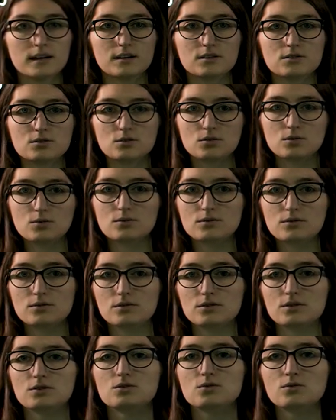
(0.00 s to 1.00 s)
into
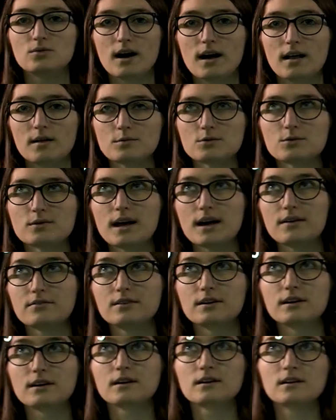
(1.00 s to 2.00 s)
the two columns we have
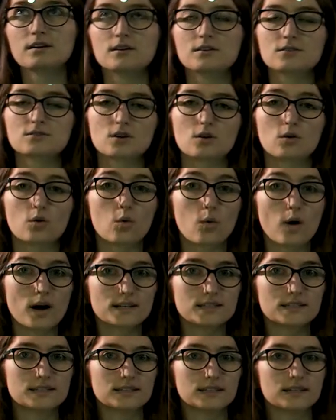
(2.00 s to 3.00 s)
here. So
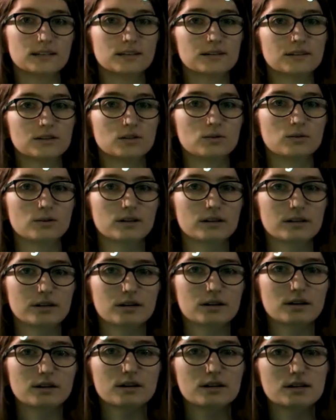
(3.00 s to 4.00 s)
quantity, you can
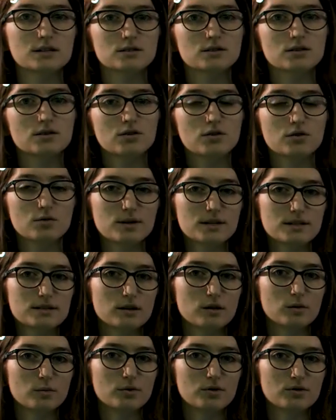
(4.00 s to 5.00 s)
hear, is three
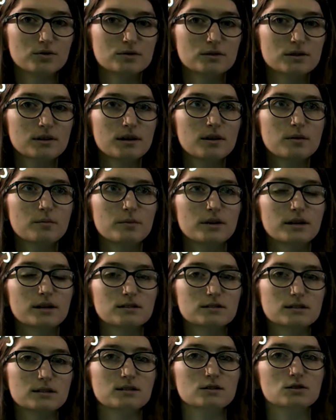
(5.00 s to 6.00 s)
syllables
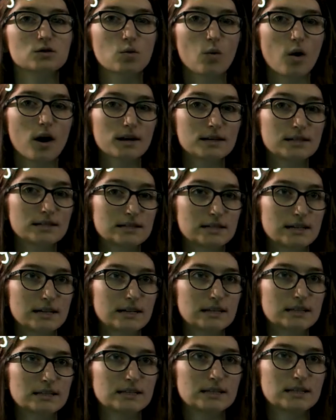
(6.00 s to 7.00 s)
because it is
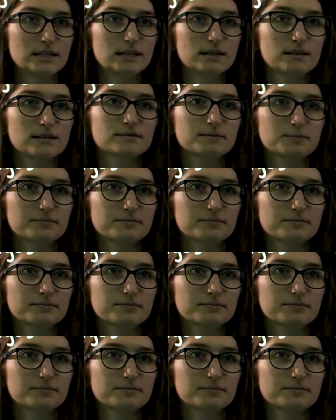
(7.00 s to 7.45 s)
quantity.